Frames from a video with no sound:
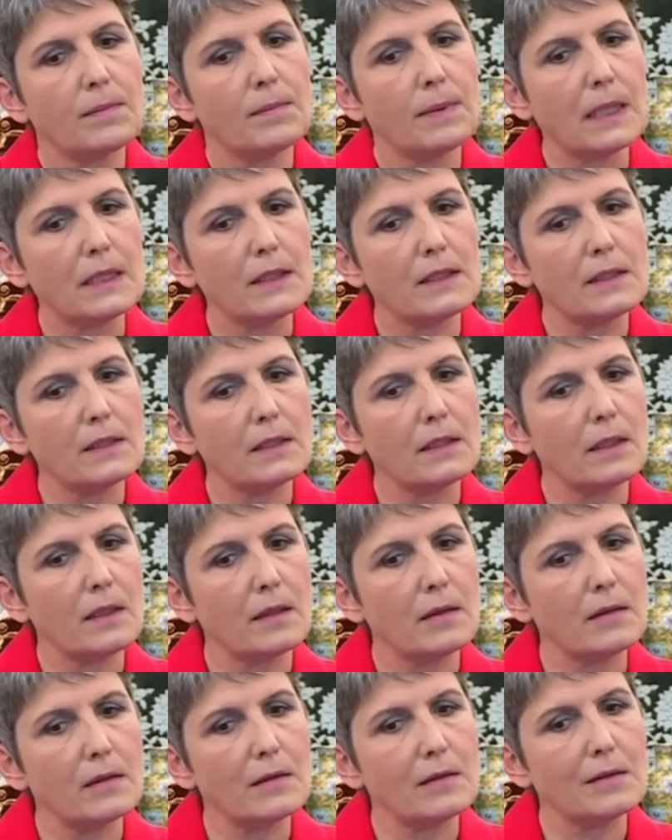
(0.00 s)
But
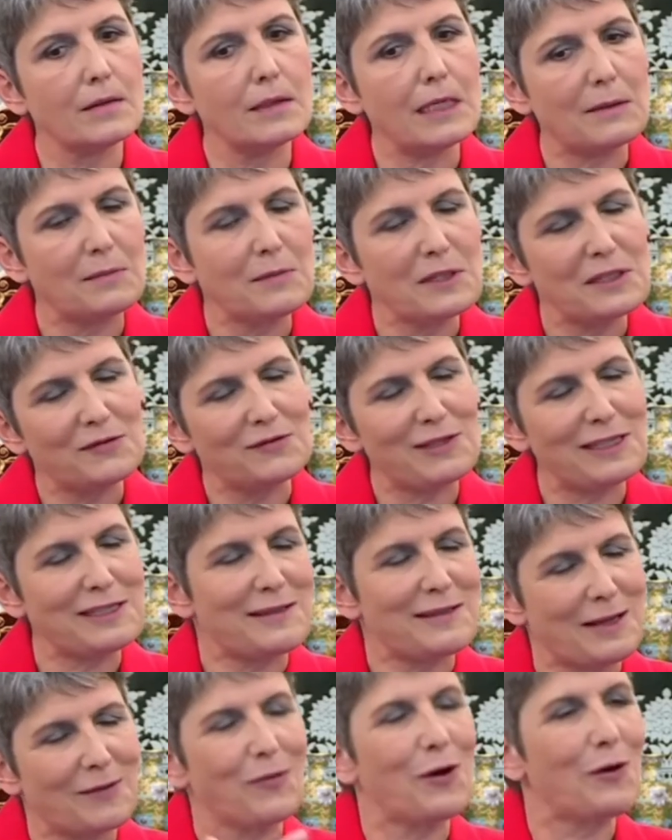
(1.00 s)
let me stress
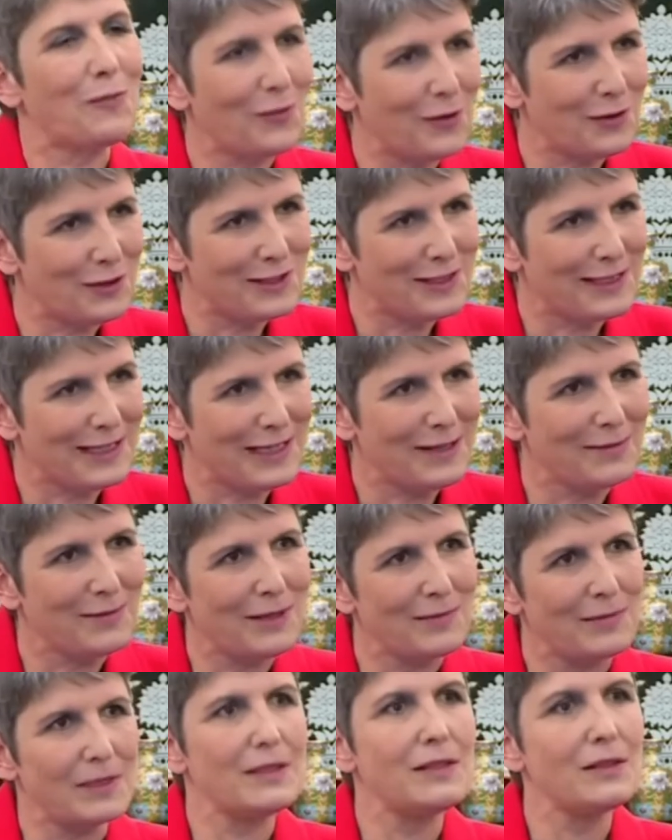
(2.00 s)
that one more time.
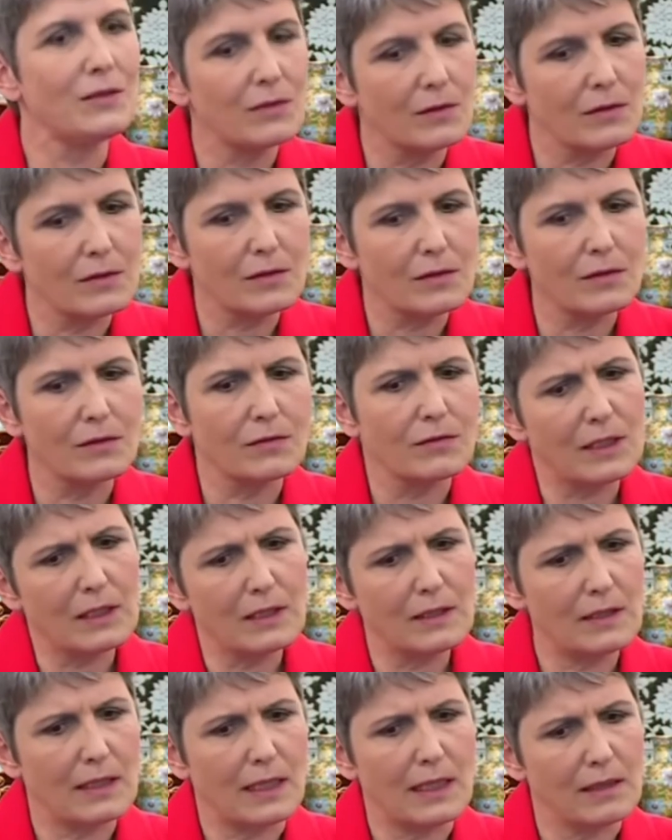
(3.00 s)
I mean, you really
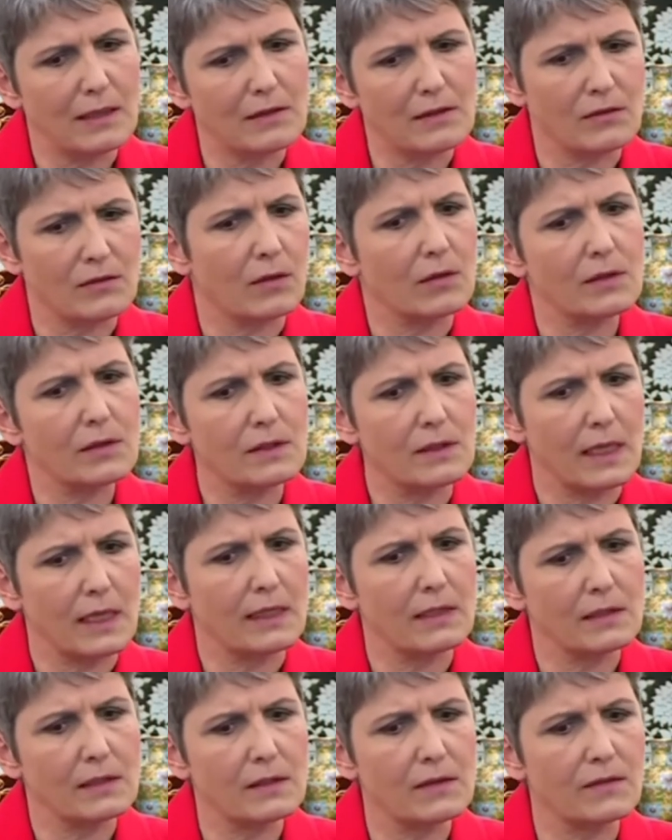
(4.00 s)
take strong
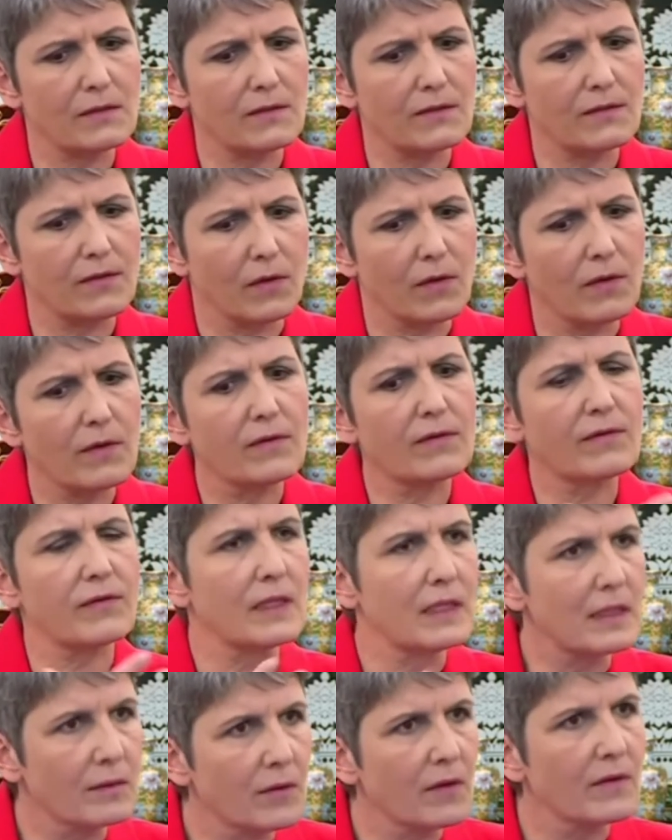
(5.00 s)
stands for the
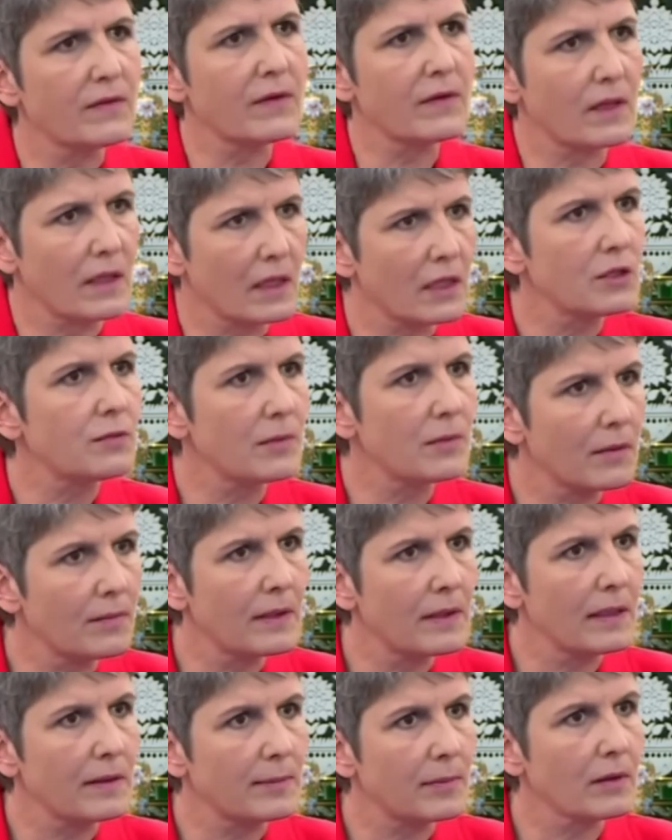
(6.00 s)
freedom of the Kashmir
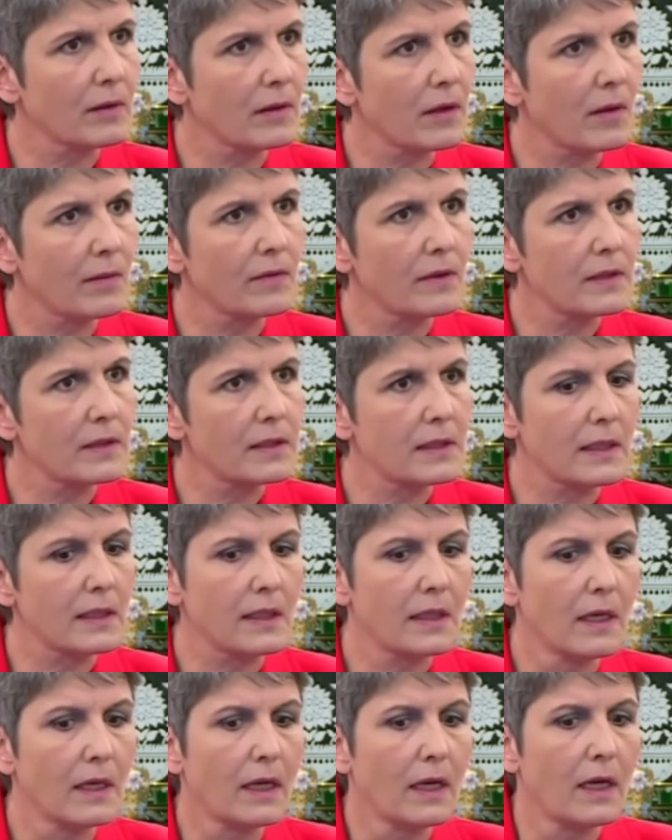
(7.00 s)
people,
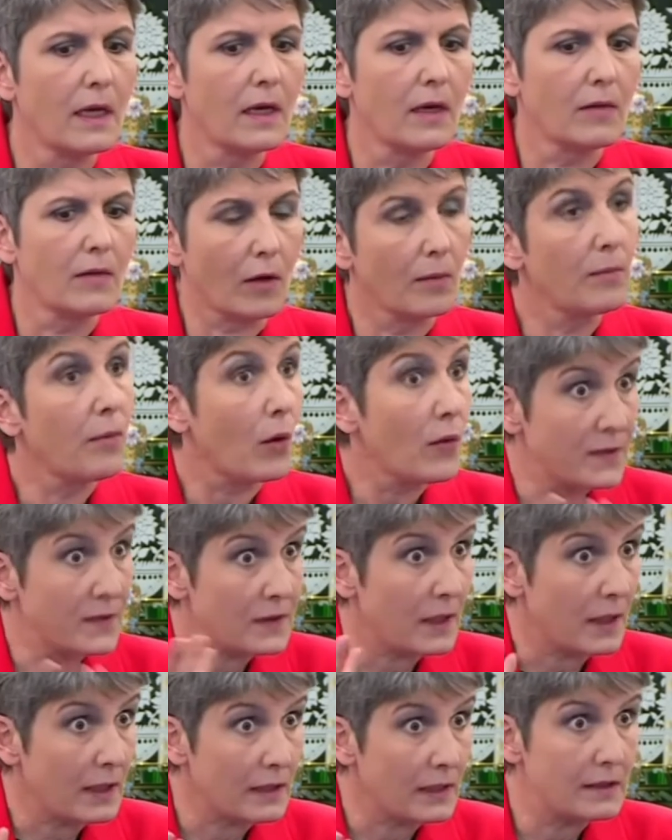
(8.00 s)
obviously, on both
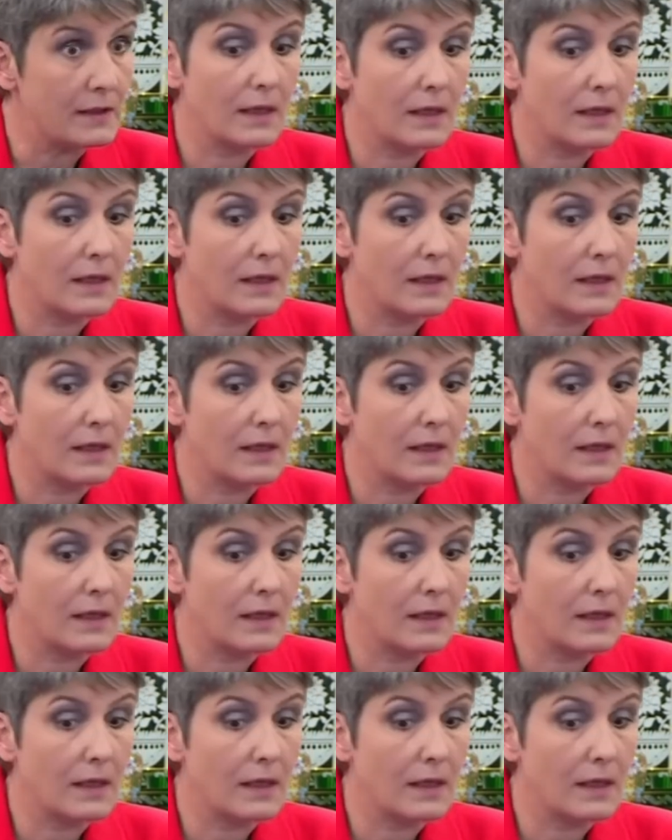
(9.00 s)
sides.